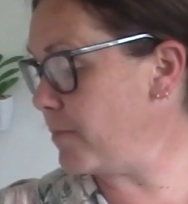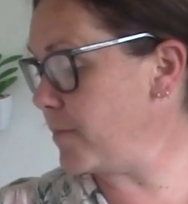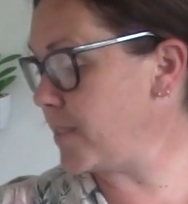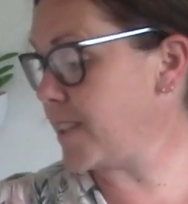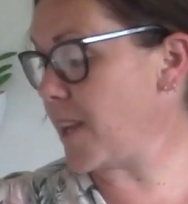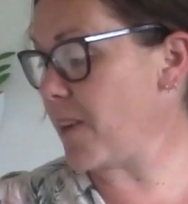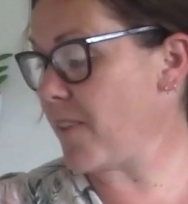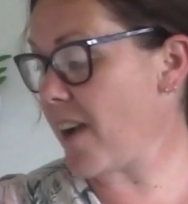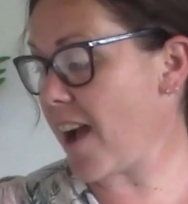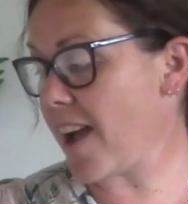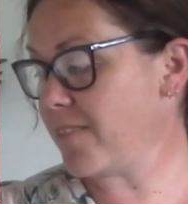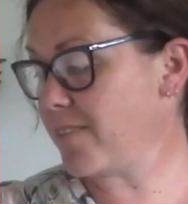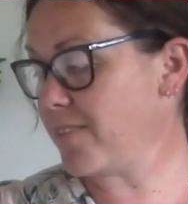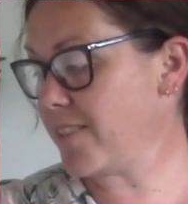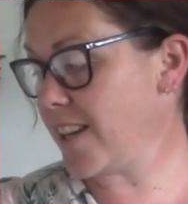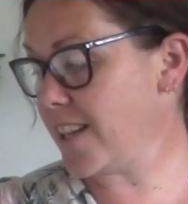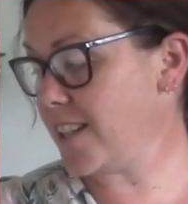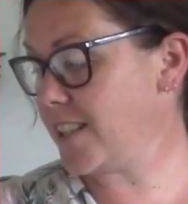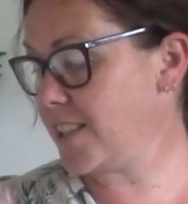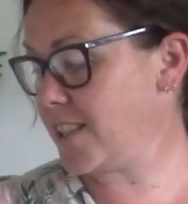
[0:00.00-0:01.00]
So I'm
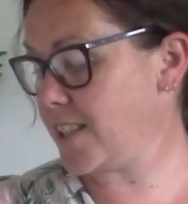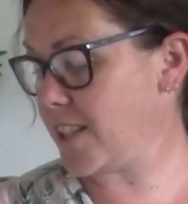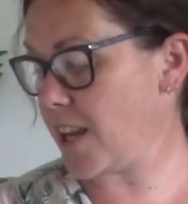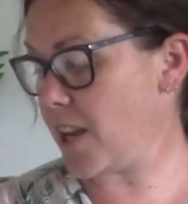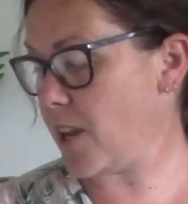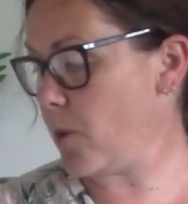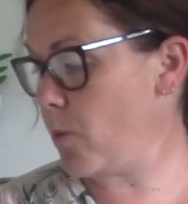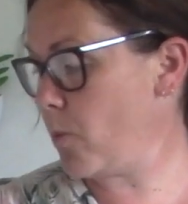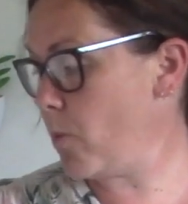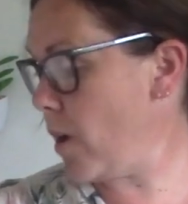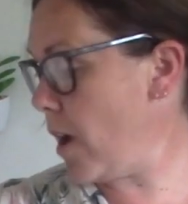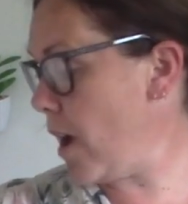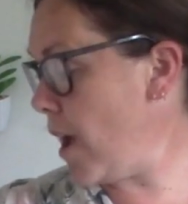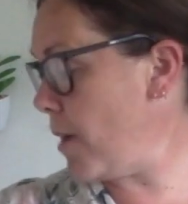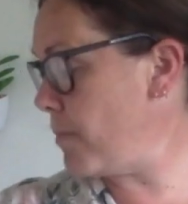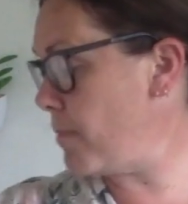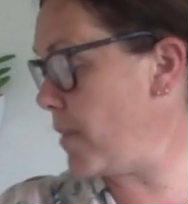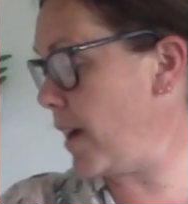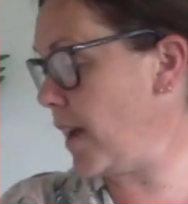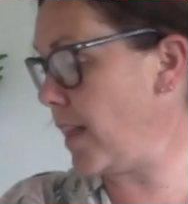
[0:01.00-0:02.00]
going to do
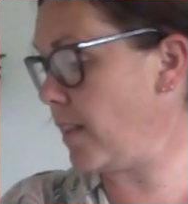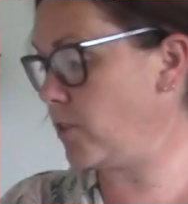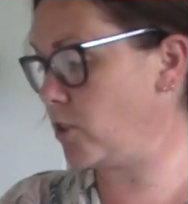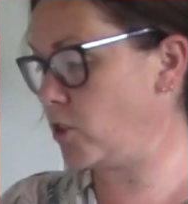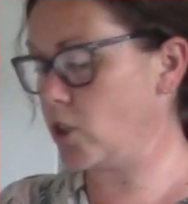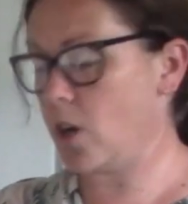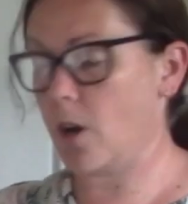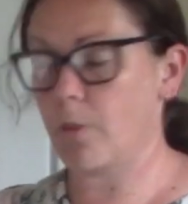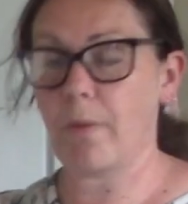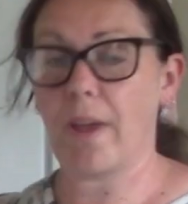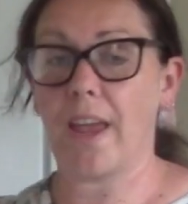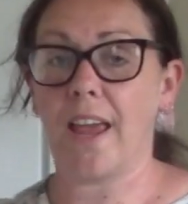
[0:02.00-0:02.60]
a little job